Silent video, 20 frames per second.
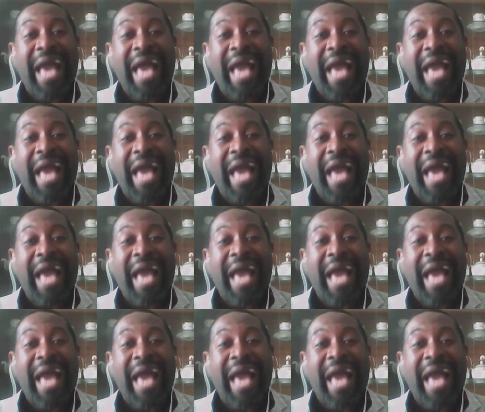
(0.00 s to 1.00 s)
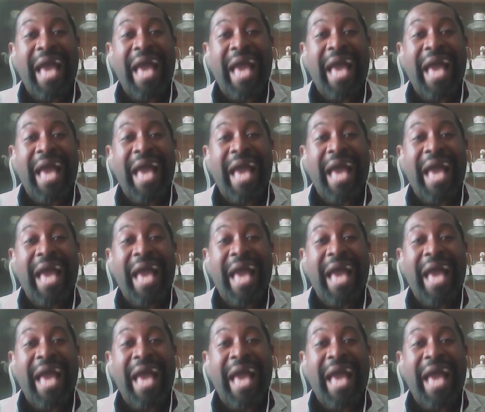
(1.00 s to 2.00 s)
this unit. I think what will
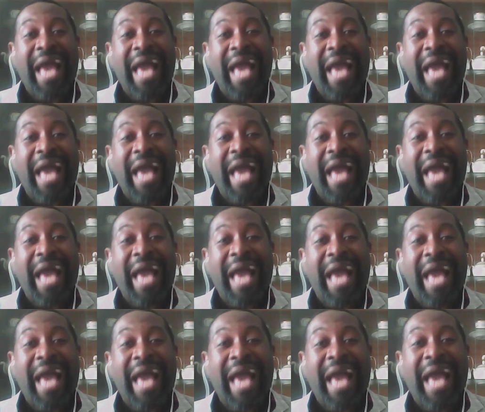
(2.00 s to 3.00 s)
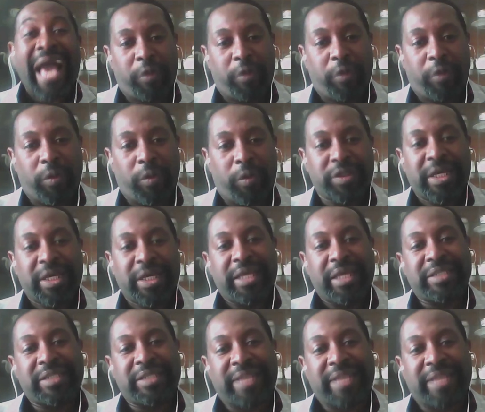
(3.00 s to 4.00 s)
be important going forward
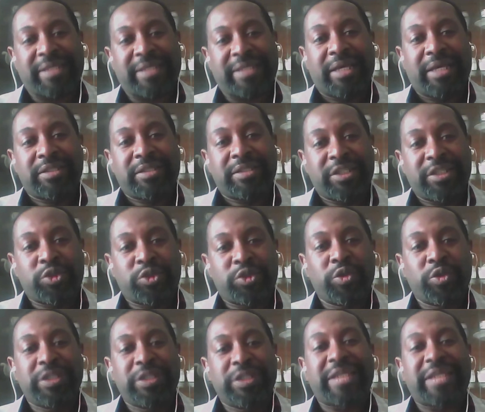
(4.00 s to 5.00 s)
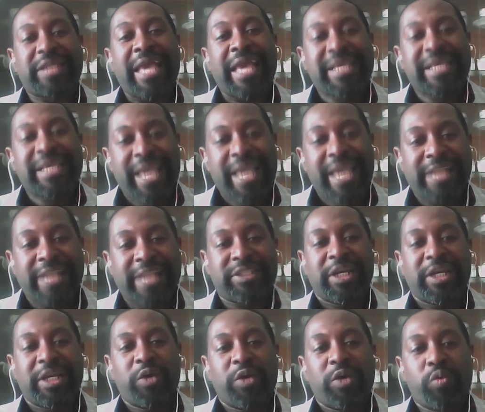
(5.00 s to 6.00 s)
is that this unit engage
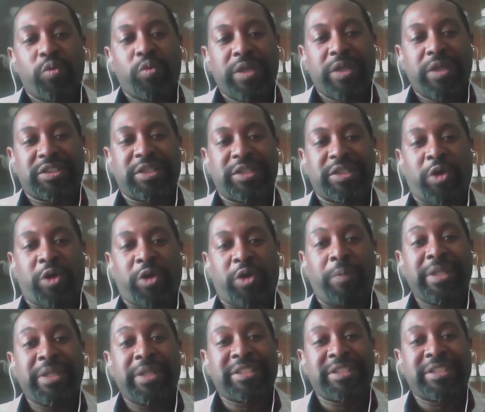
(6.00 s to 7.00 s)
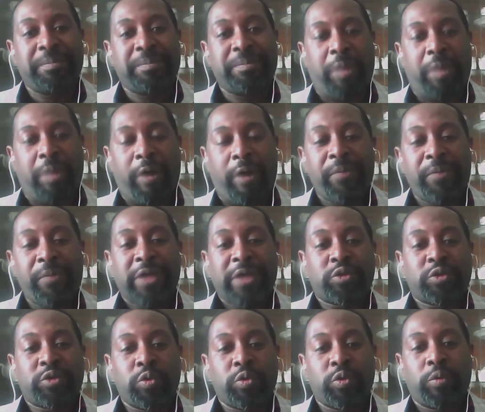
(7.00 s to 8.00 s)
with the community more
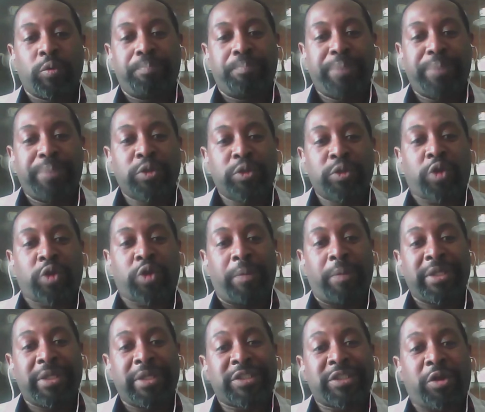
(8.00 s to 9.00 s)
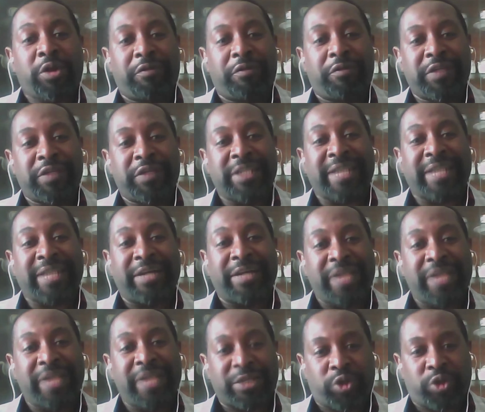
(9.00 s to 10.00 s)
to build community confidence and
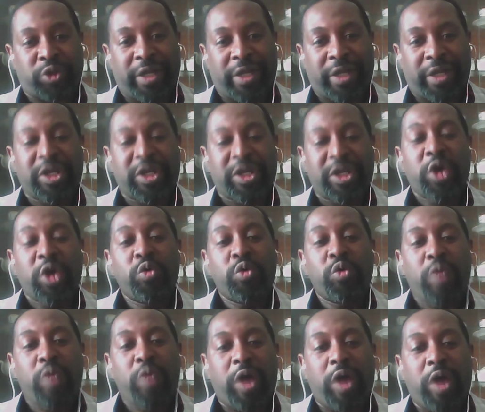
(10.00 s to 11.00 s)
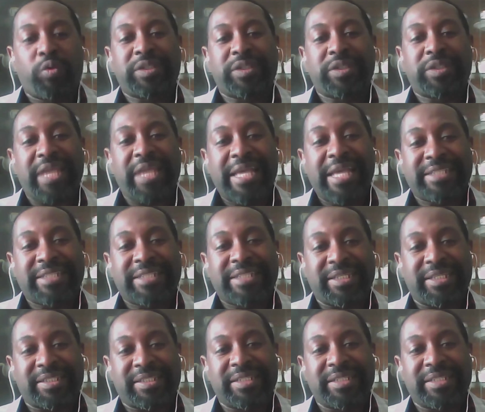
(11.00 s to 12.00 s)
reassurance, work with
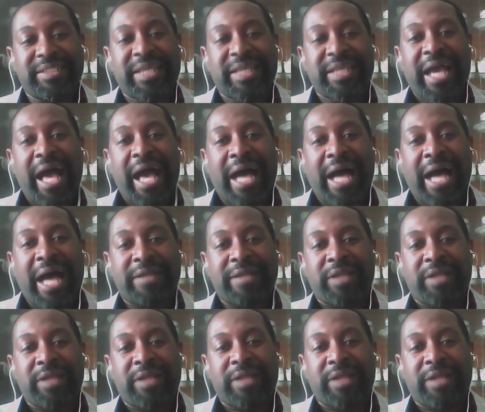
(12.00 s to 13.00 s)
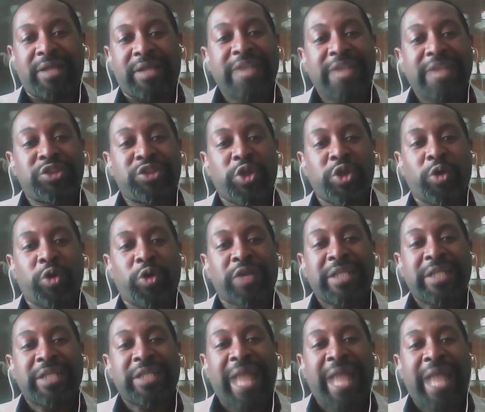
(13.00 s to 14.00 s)
agencies and NGOs
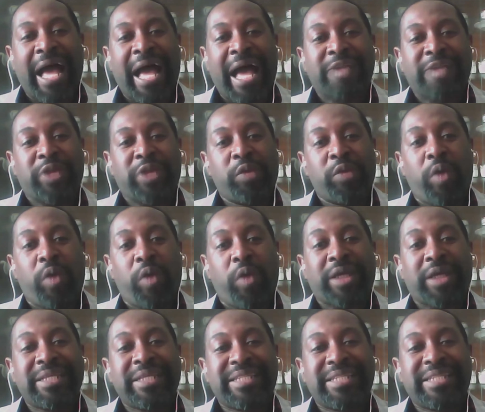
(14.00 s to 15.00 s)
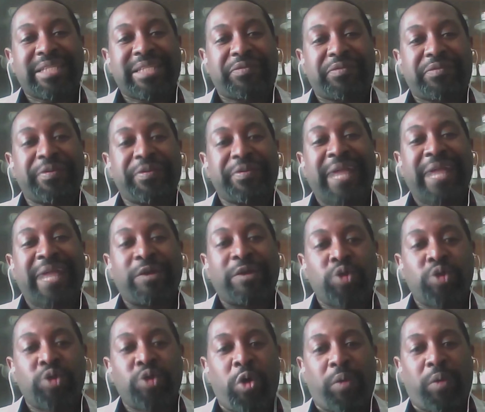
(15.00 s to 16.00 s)
that actually work in this field that
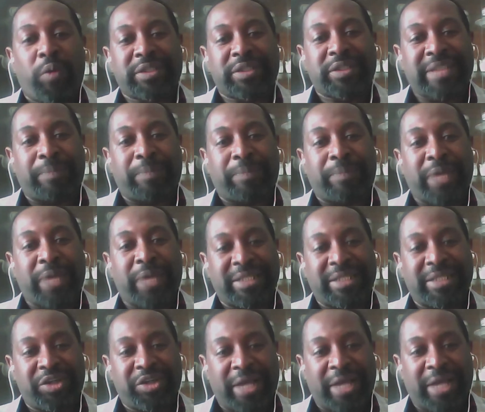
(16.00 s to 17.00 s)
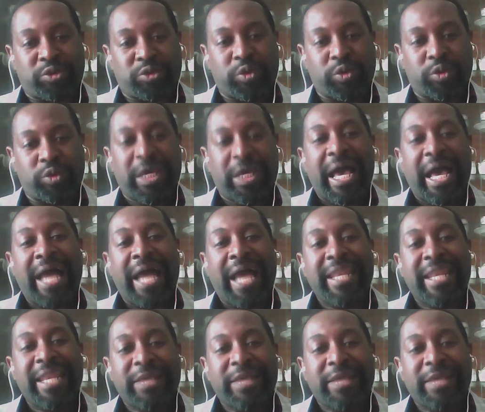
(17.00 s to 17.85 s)
know what is happening at the grassroots and